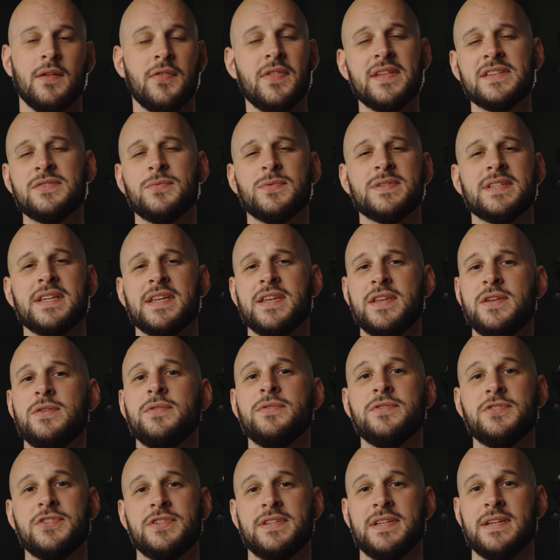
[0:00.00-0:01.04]
this one's a
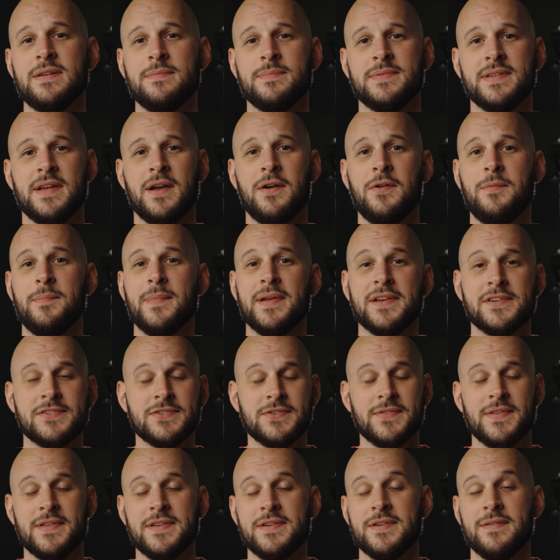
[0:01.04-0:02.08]
huge tip to help make
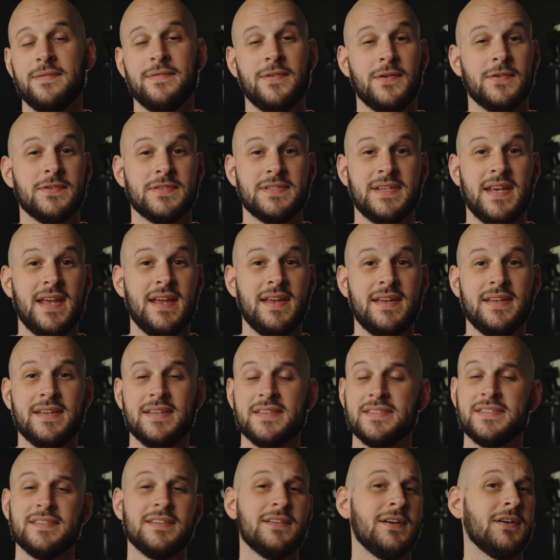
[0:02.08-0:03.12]
sure that your first day
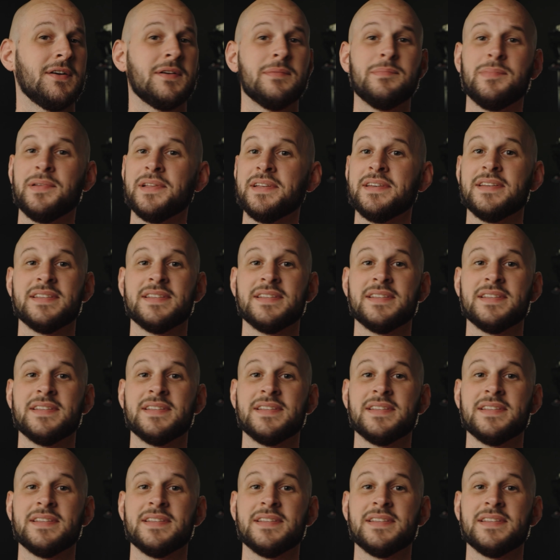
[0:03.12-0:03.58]
isn't a complete